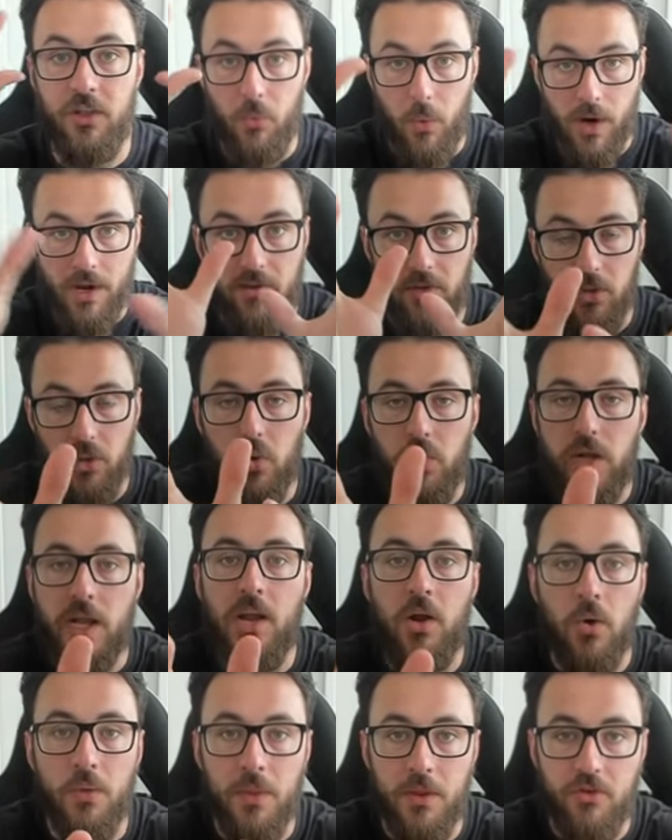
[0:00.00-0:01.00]
the way he's
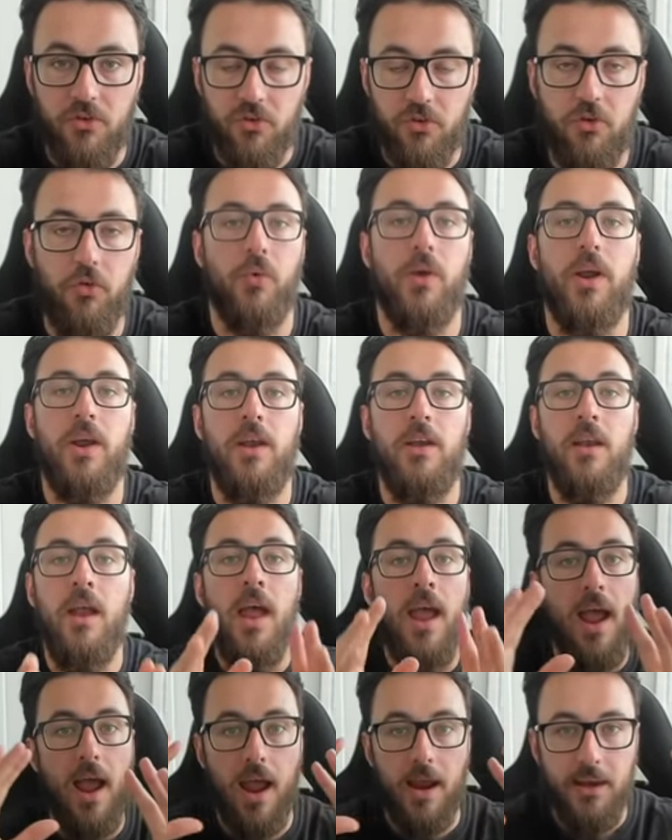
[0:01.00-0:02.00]
looking on the screen
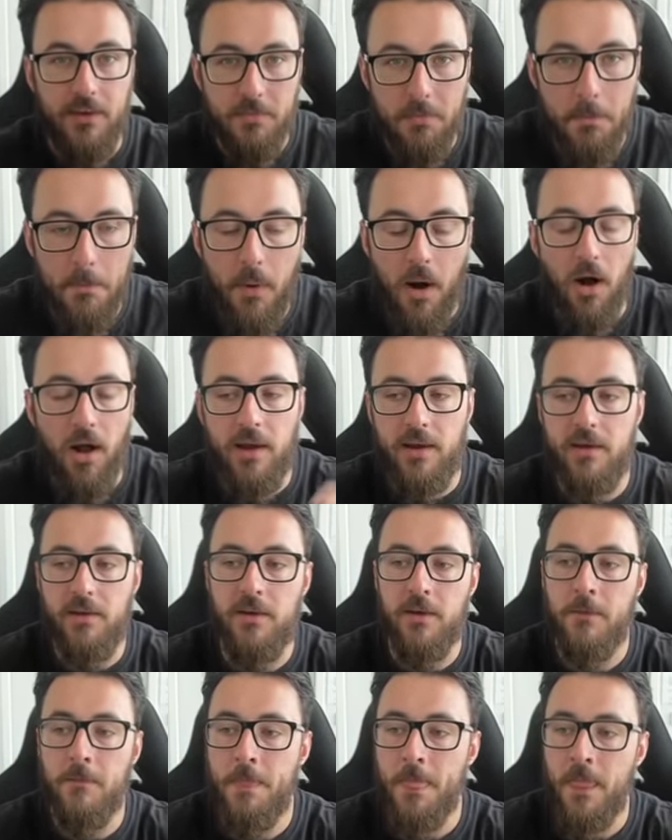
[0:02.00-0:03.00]
and his mind.